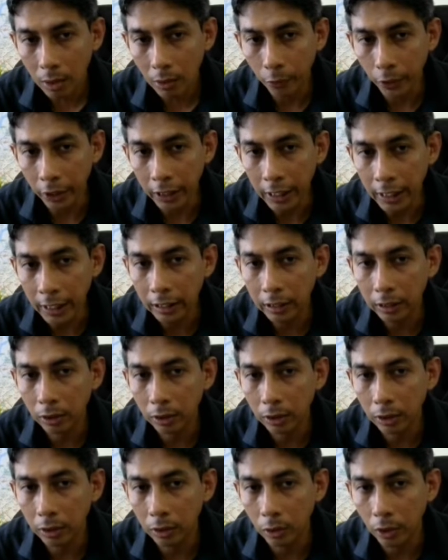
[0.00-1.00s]
we need
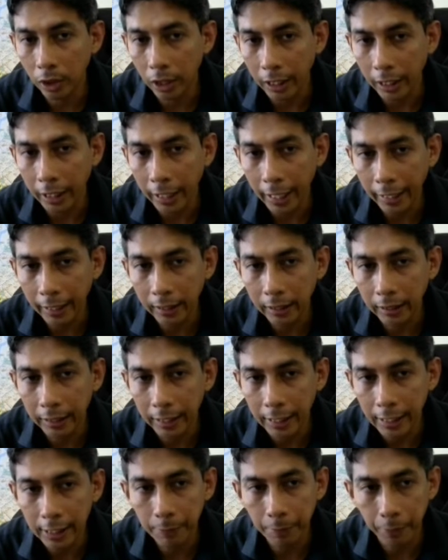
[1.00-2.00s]
to connect
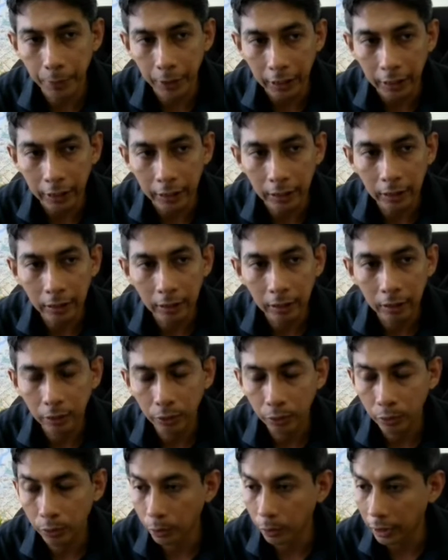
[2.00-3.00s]
this pin
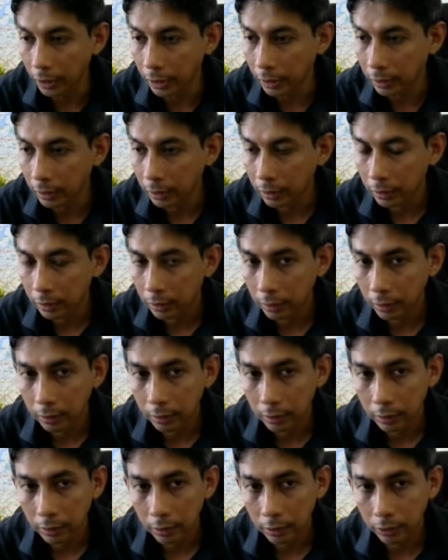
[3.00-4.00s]
to the
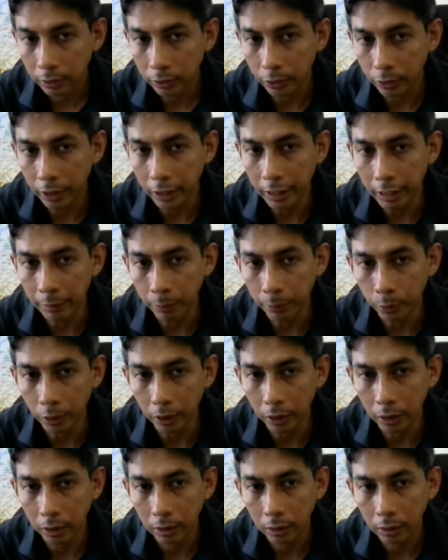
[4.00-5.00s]

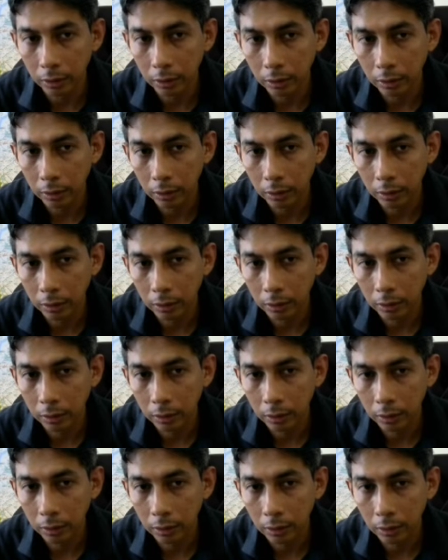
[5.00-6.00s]
input
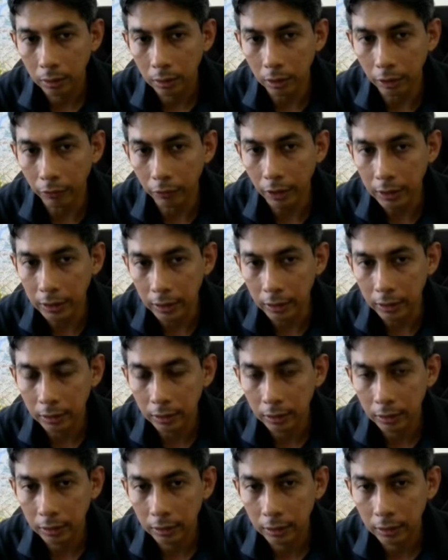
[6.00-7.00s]
devices,